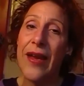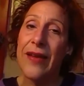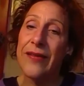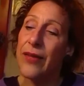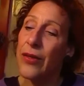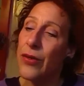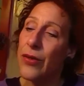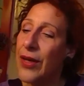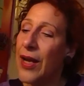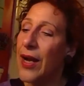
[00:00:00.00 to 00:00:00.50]
So
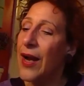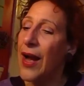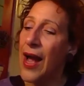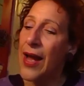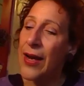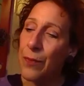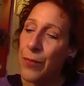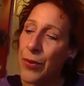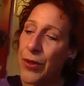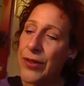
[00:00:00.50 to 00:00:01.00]
you can kind
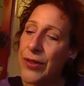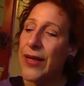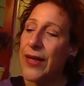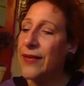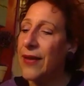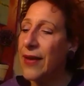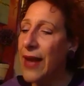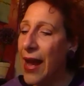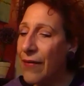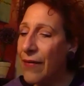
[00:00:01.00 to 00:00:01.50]
of predict
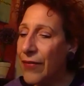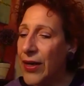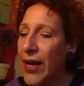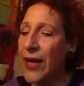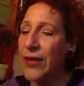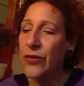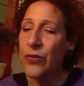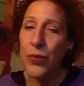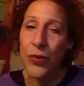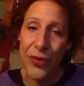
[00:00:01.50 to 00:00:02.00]
and have a
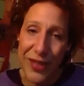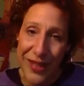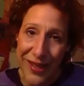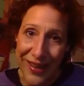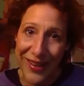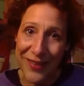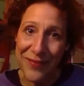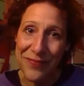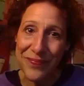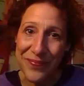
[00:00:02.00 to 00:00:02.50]
nice
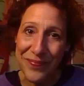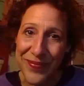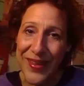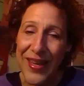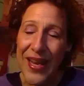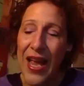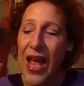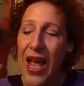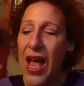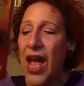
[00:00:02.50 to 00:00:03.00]
routine.
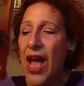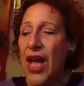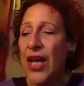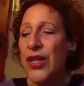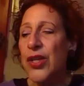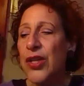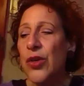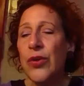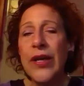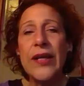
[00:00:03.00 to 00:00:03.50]
Yeah.
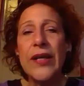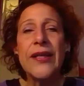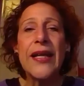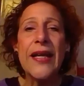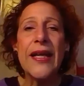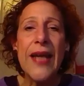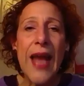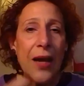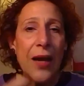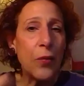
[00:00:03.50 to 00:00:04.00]
You can
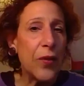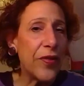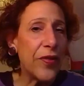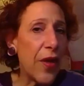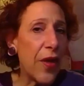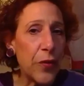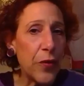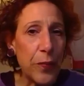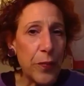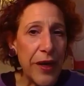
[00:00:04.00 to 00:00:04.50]
connect with
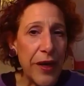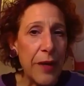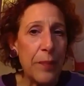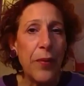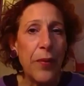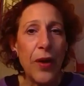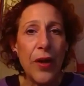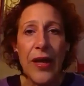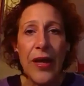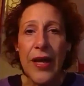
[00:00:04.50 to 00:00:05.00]
other
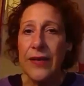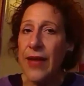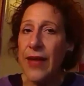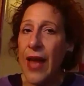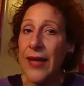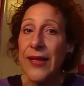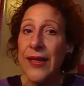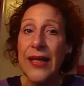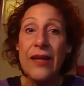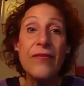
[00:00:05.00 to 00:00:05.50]
people
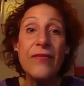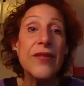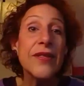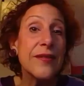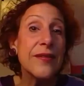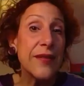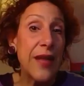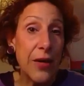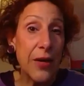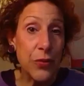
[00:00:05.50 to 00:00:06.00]
and even
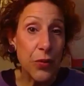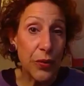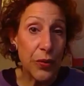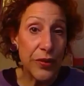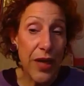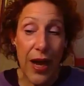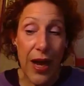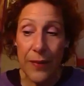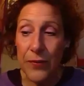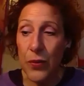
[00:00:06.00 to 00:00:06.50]
schedule
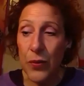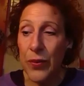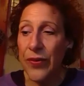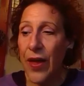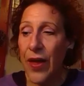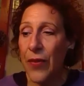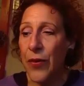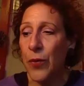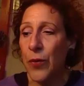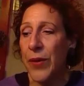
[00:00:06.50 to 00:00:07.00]
times with
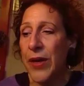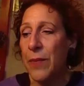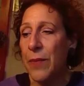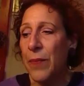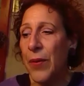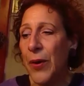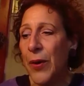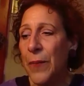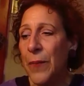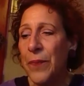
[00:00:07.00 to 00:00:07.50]
other
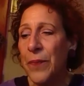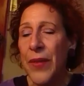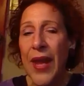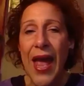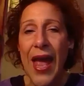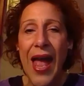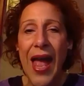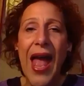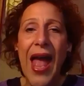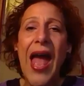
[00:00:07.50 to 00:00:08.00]
people.
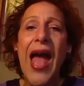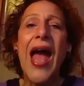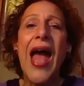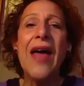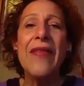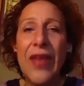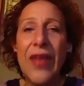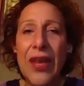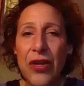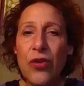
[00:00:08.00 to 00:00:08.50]
Yeah.
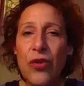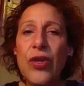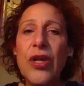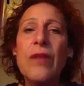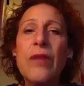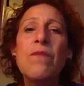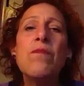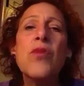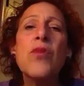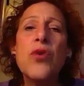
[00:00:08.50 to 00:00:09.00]
And then you
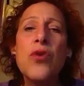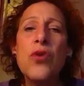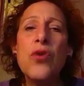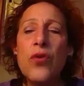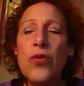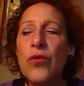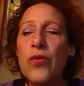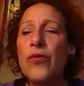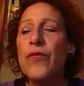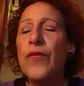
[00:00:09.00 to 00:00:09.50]
can
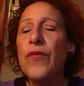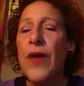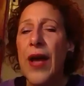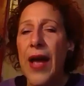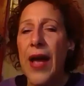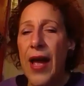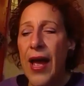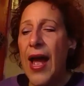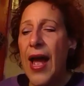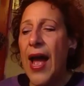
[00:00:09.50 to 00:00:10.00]
move
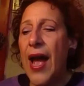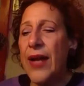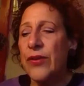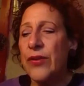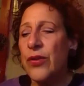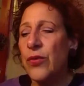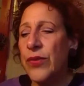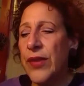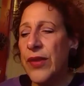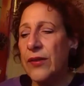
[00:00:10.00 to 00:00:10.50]
and
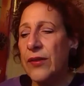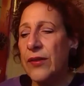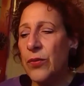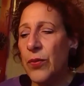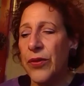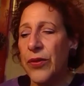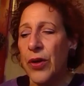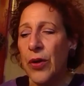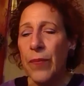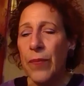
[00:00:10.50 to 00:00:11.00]
do things
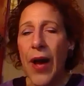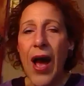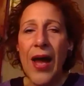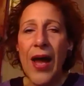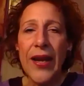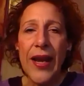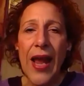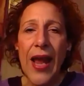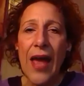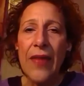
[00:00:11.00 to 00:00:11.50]
with your
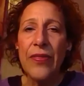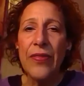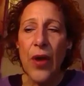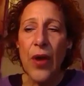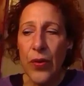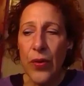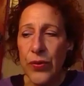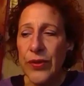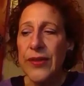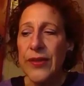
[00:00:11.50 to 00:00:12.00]
body. And
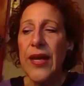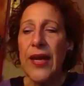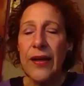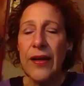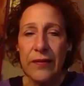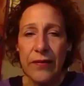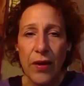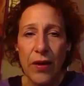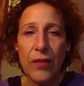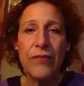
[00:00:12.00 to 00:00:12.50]
those
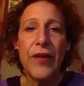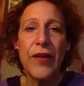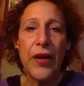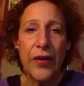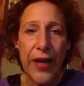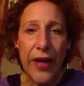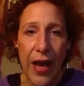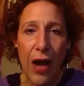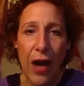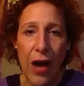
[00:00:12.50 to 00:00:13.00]
things are
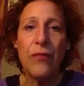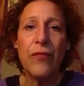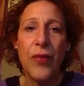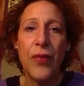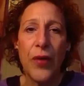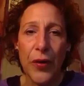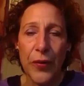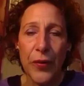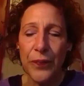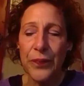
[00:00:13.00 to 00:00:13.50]
very
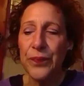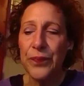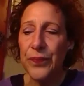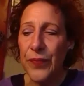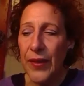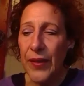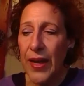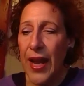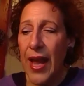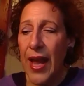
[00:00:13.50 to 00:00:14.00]
helpful. Right.